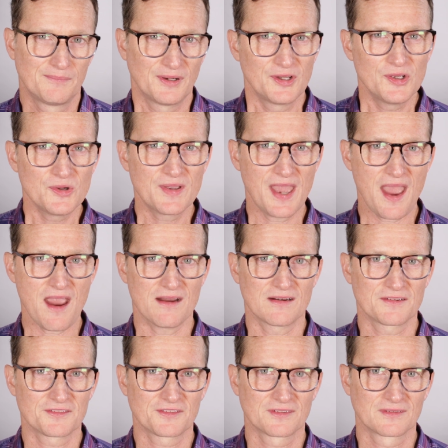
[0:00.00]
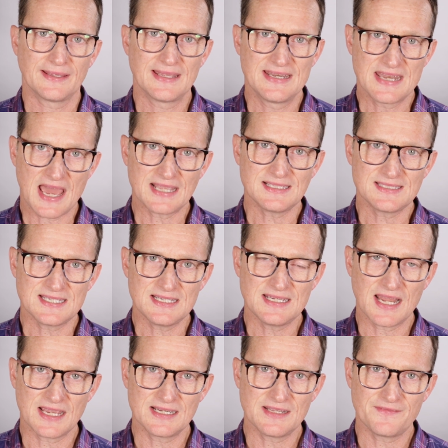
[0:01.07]
But who cares? In
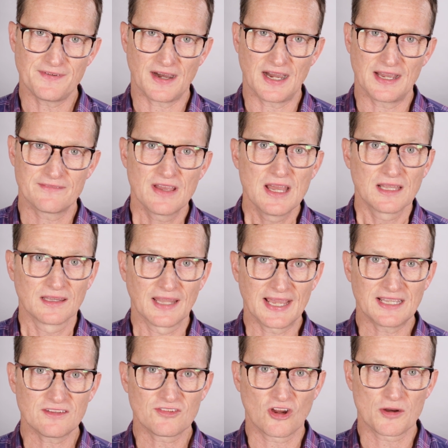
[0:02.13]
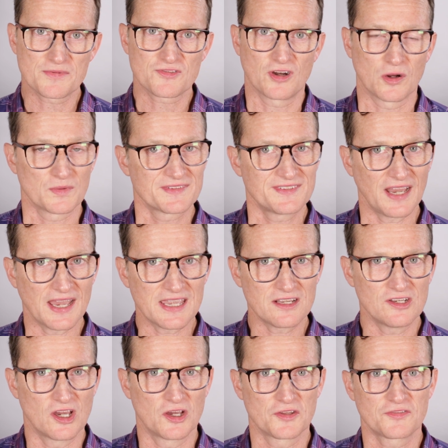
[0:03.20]
1995, Lance Armstrong was
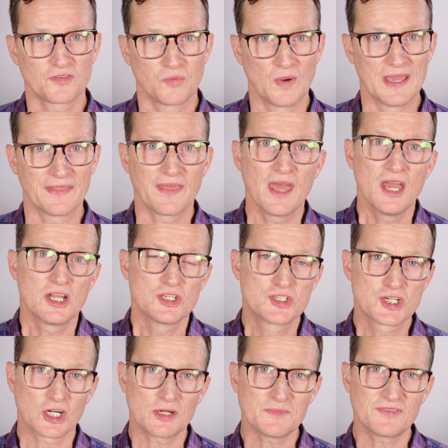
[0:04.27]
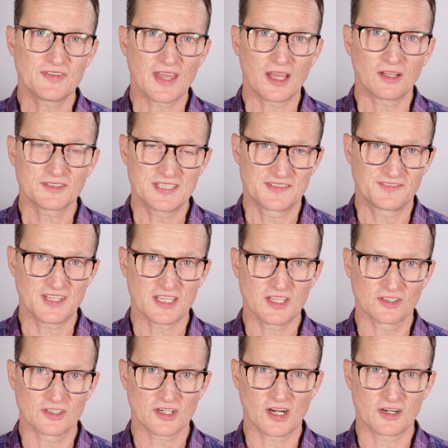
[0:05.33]
diagnosed with germ cell
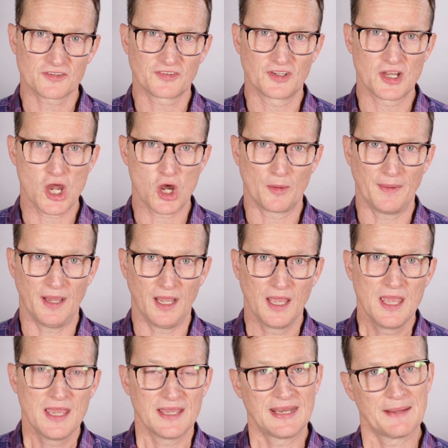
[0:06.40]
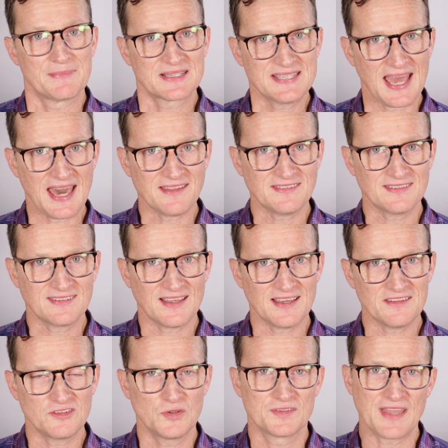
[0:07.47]
testicular carcinoma. It had
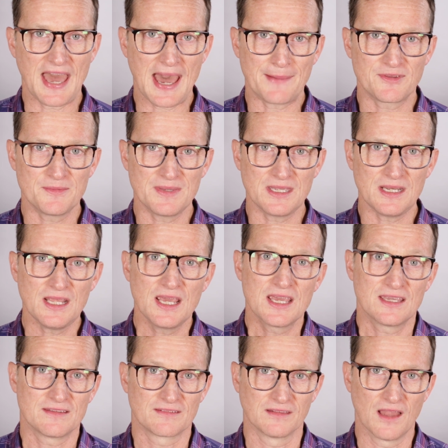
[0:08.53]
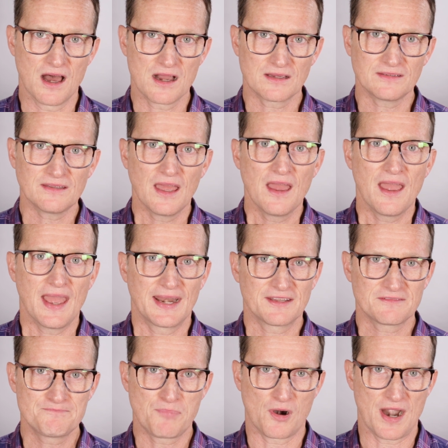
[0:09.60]
metastasized to his abdomen, his lungs, and
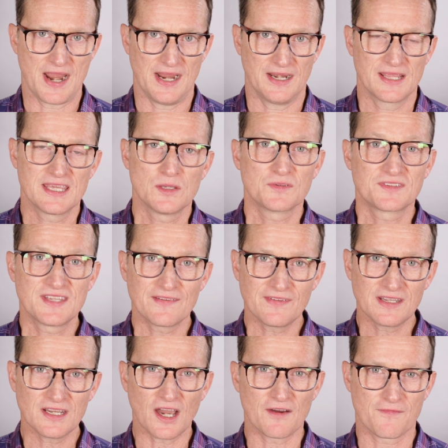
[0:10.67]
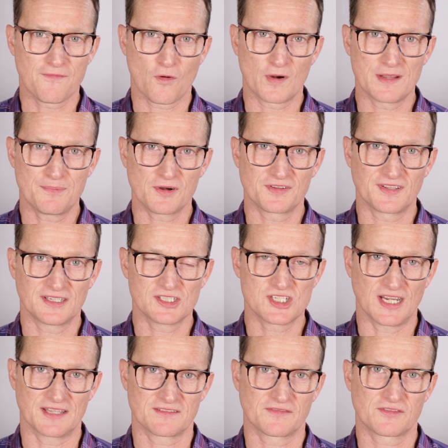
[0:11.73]
his brain. He was given a 40%
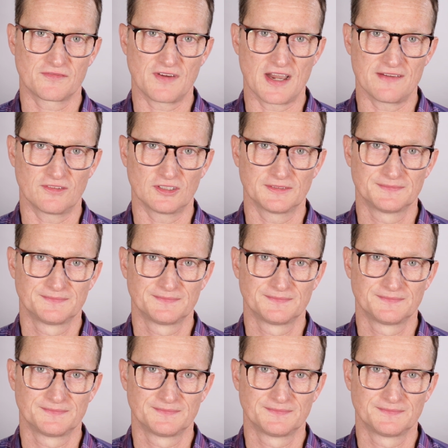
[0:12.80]
chance of survival.